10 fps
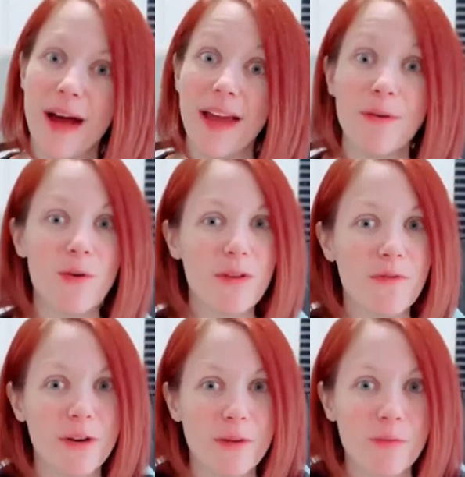I am going
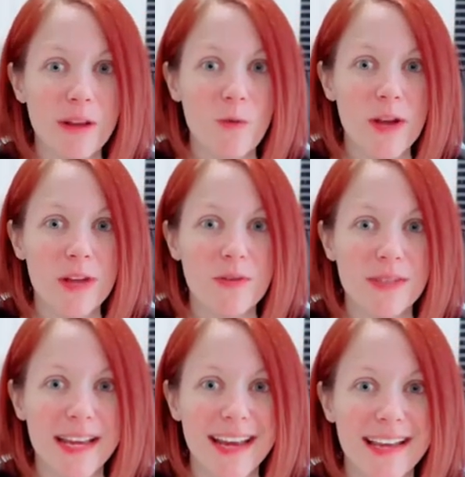for a complete Wii U
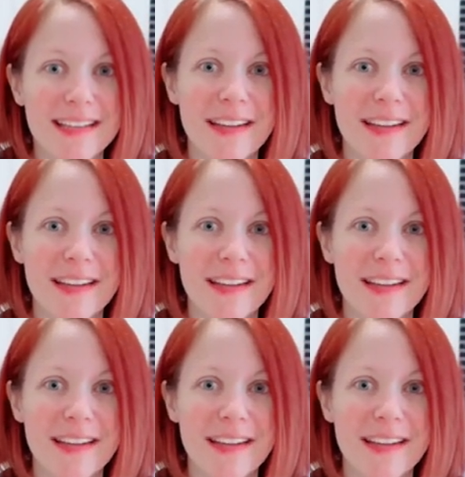set.